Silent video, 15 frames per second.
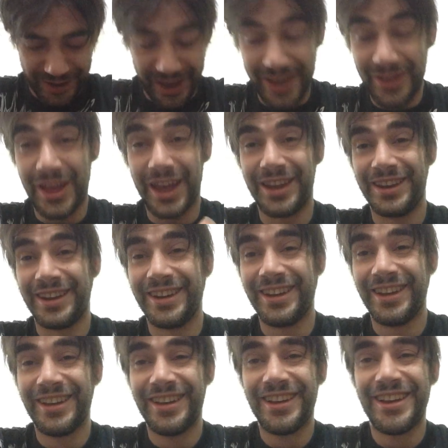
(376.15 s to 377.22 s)
And then
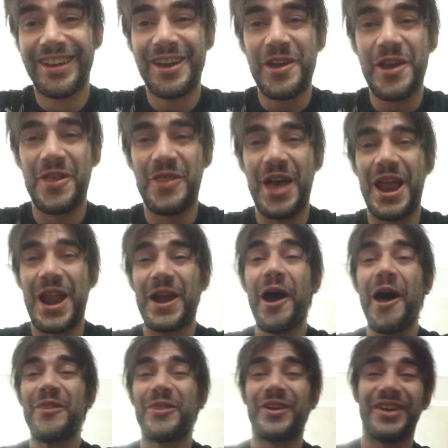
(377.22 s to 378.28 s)
I
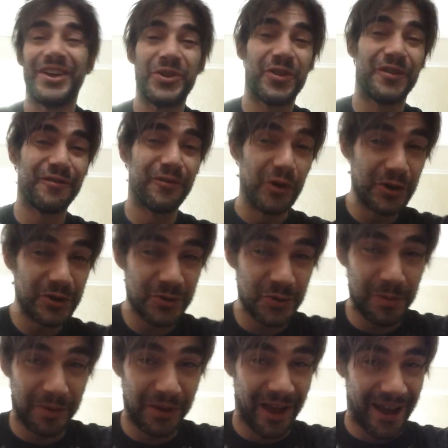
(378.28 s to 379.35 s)
got the first
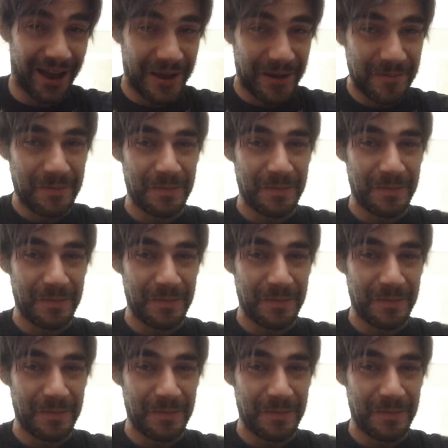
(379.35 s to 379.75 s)
reply.